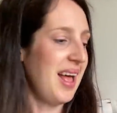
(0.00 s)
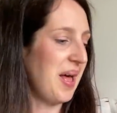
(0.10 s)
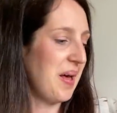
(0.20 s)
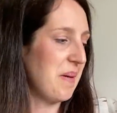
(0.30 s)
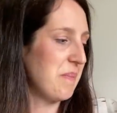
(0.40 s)

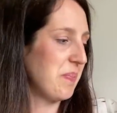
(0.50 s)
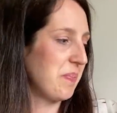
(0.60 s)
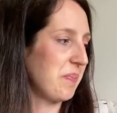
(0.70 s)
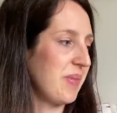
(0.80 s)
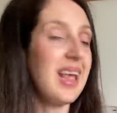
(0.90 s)

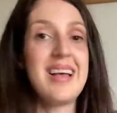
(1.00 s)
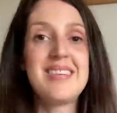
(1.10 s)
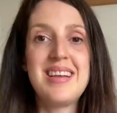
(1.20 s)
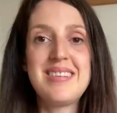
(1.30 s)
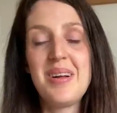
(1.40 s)
Um, yeah,
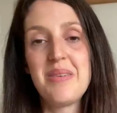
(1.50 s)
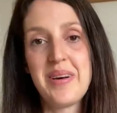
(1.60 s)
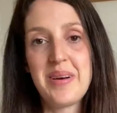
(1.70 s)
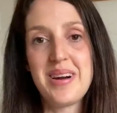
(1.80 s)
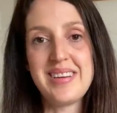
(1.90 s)
it's, it's, a lot of
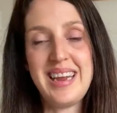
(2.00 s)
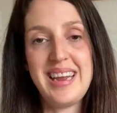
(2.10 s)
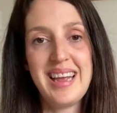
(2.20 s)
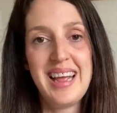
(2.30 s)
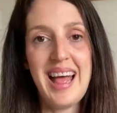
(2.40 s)
fun already.